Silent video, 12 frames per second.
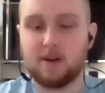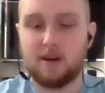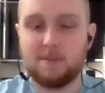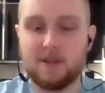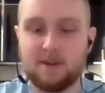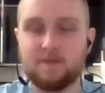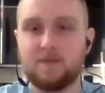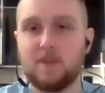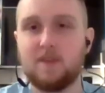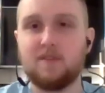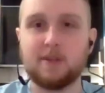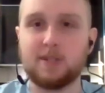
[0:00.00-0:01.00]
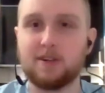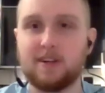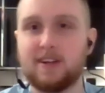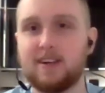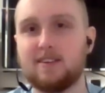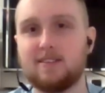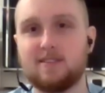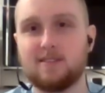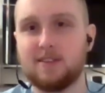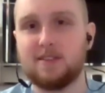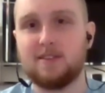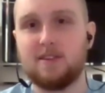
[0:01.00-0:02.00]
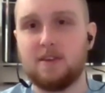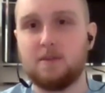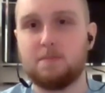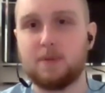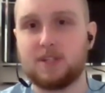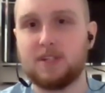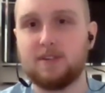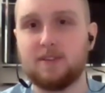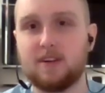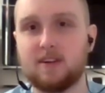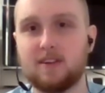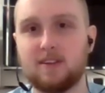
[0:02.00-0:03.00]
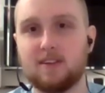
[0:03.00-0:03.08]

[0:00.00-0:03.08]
well, I mean, if you enjoyed it, it's good that you pursued yeah. it. Yeah.